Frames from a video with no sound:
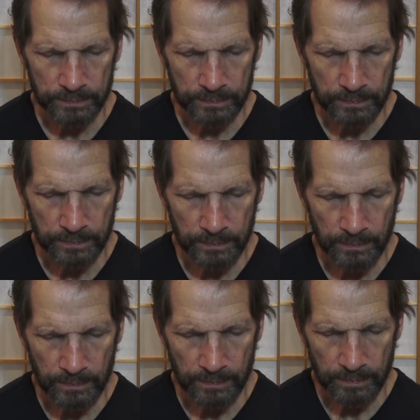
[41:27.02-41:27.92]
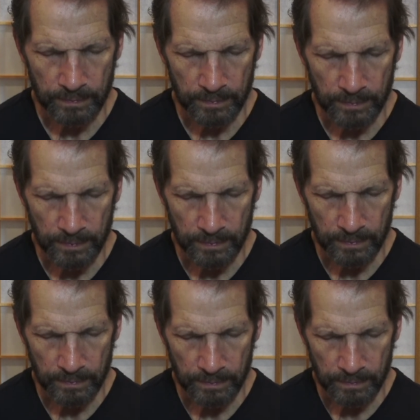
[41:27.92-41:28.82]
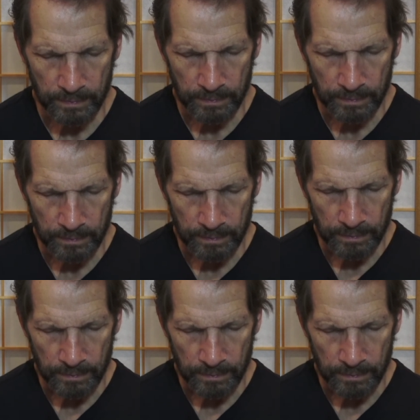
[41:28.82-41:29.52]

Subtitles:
(silence)